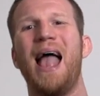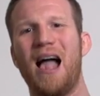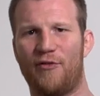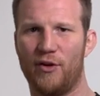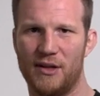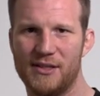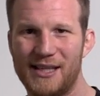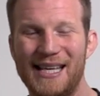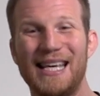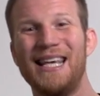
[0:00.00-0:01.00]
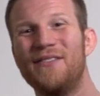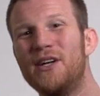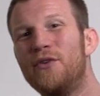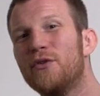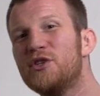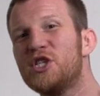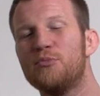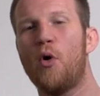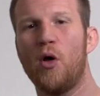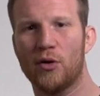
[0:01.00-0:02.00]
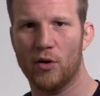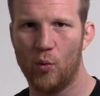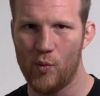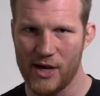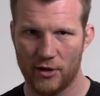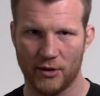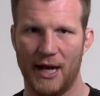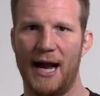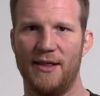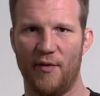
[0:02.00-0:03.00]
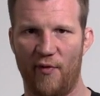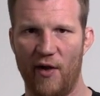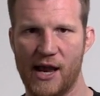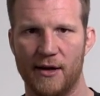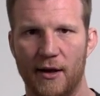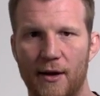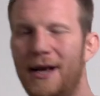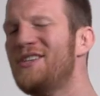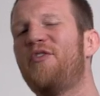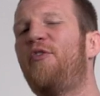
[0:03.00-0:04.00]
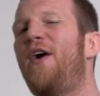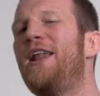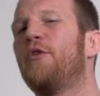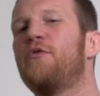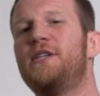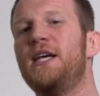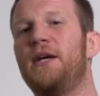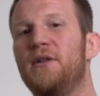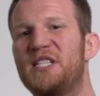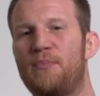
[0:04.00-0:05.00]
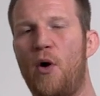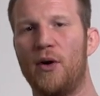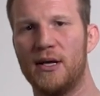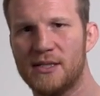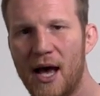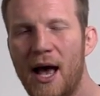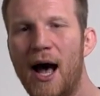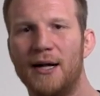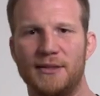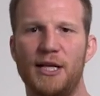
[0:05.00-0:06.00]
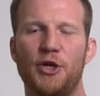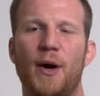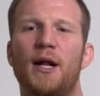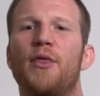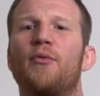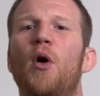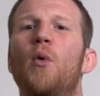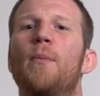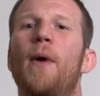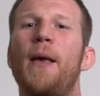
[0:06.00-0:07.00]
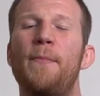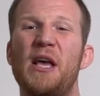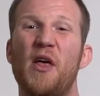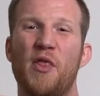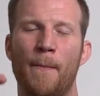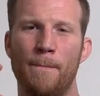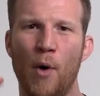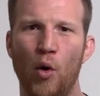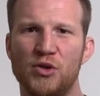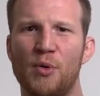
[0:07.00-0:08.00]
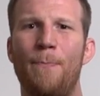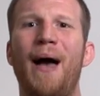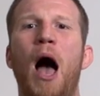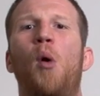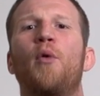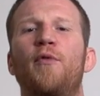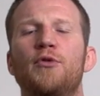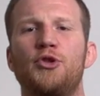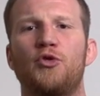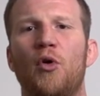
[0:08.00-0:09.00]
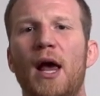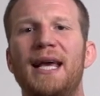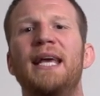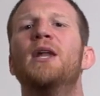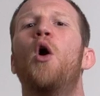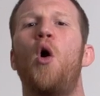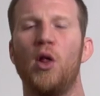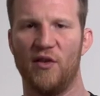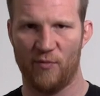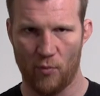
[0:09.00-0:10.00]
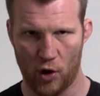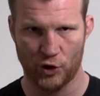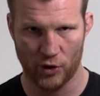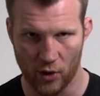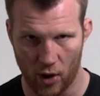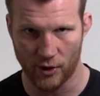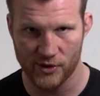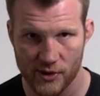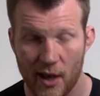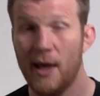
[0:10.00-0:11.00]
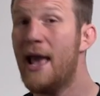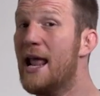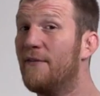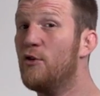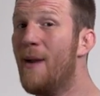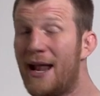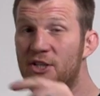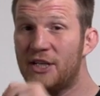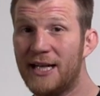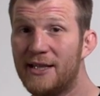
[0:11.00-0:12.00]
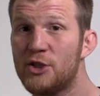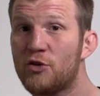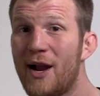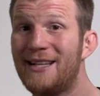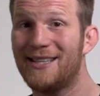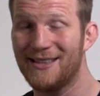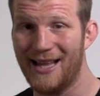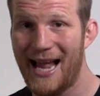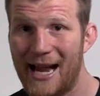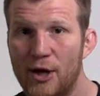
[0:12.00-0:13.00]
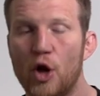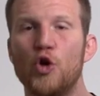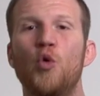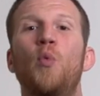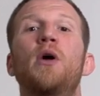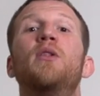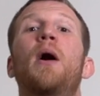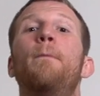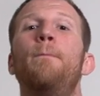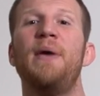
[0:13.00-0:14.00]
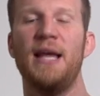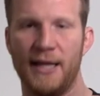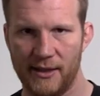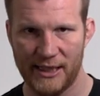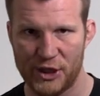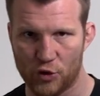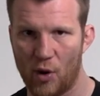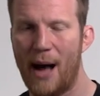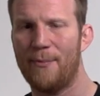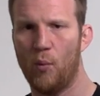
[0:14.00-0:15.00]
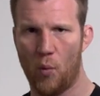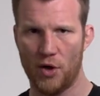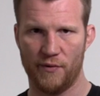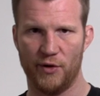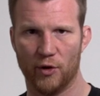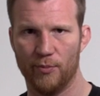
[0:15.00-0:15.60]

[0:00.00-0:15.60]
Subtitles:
effortlessly, even if you're the smaller or weaker guy in the fight. As a final ridiculous bonus, I'll teach you how to throw what might be the most powerful strike in all of martial arts. And if you manage to get the strike to land, you will immediately drop one of your